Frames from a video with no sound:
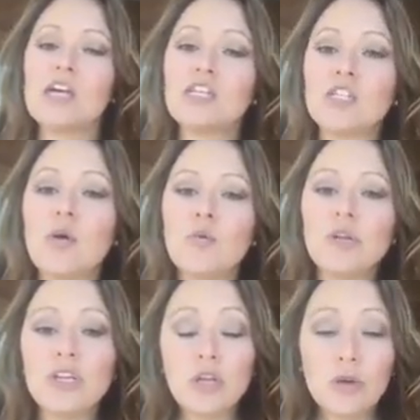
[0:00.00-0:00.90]
So
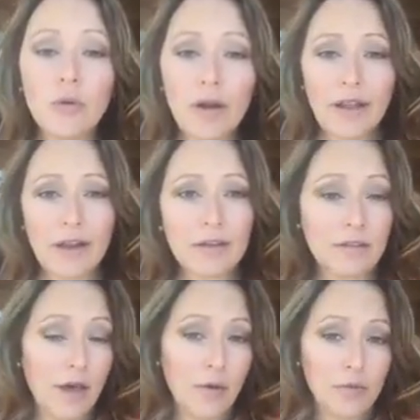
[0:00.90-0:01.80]
when you are getting a
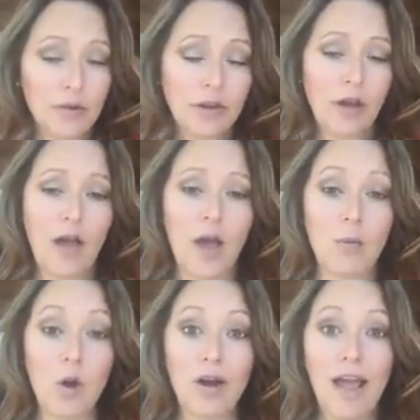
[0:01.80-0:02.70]
loan
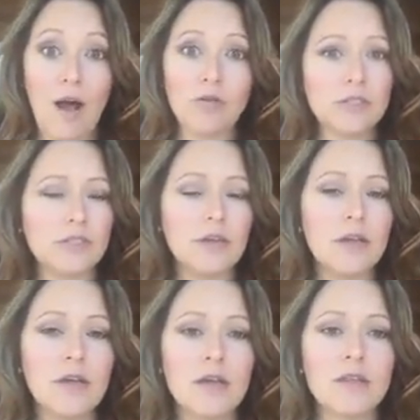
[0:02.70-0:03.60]
on a house,
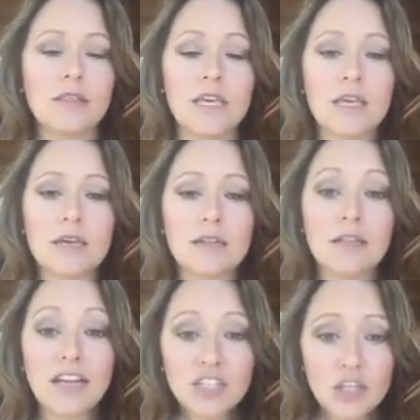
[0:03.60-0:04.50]
the
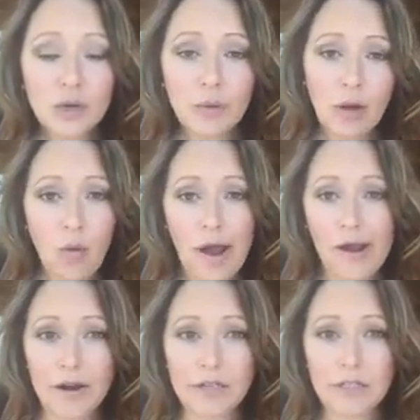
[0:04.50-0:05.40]
lender
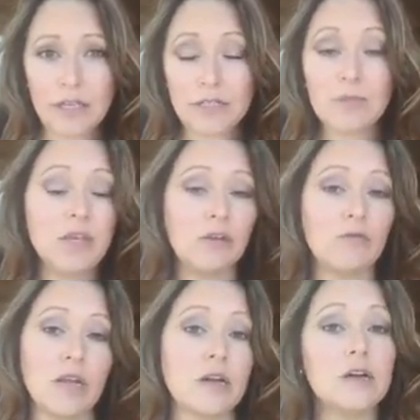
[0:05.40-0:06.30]
requires
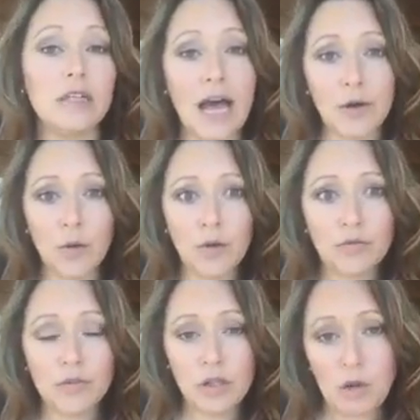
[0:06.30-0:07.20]
something in collateral
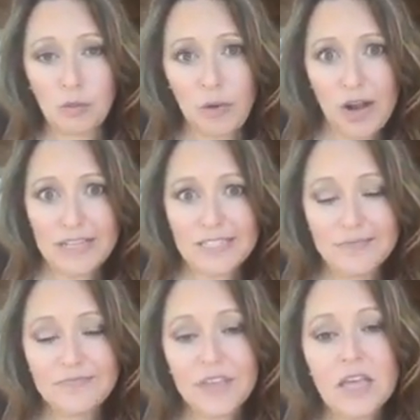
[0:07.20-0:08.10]
for the loan
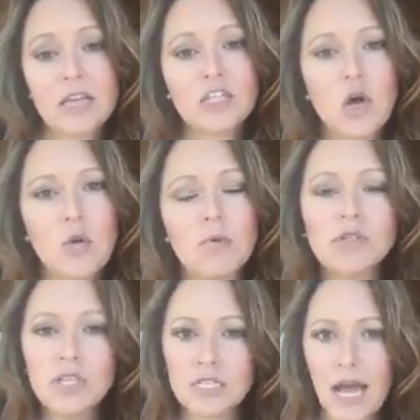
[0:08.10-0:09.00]
price. So
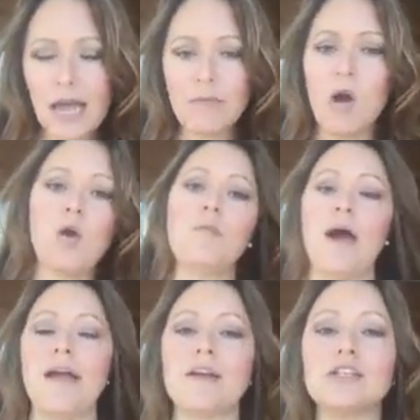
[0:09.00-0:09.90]
most of the time home
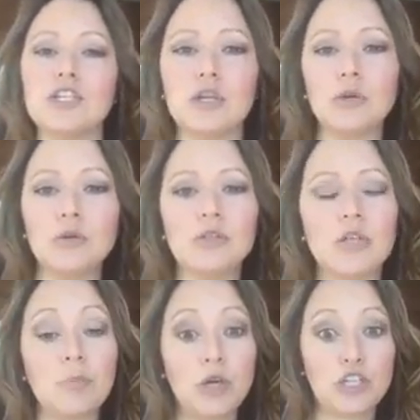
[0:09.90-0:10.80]
buyers use
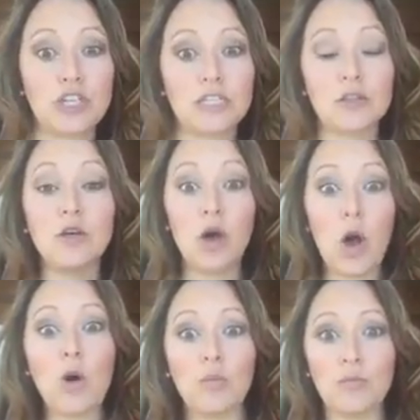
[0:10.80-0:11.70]
the
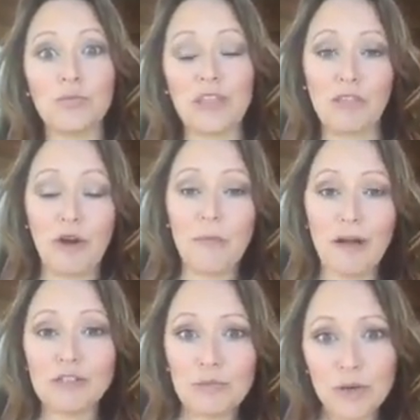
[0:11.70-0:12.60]
home that they're
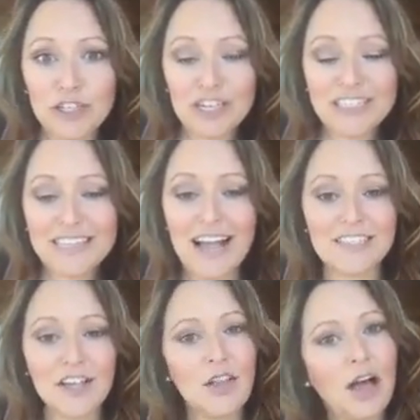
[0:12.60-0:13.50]
about to purchase
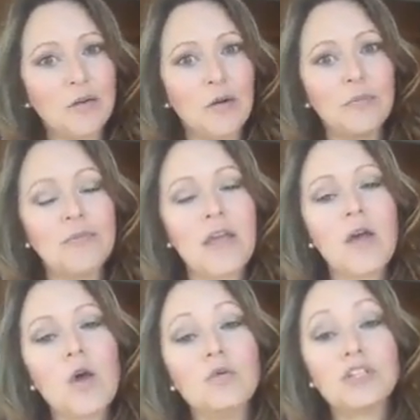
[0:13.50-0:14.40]
as collateral,
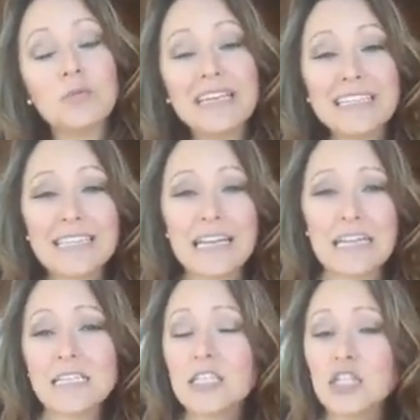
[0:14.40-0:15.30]
which means that it
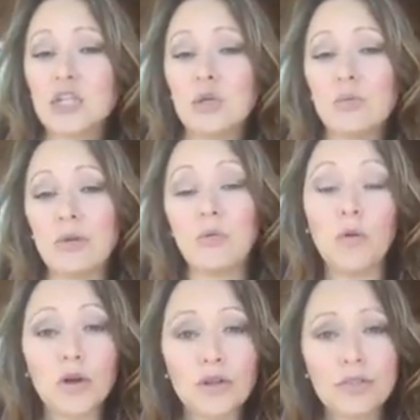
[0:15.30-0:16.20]
needs to be
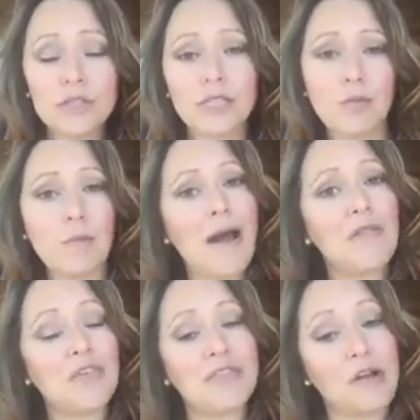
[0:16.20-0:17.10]
worth the same
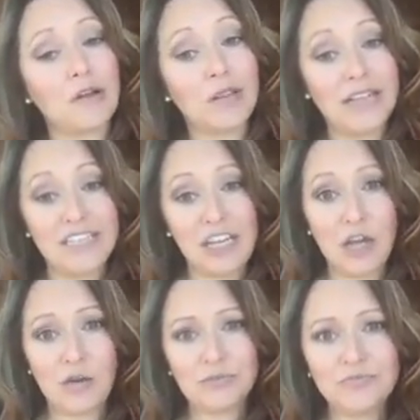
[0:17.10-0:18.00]
amount that they're
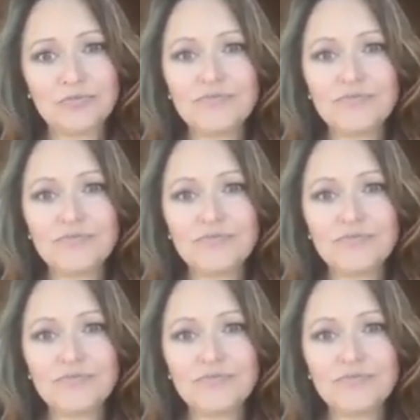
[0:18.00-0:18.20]
lending you.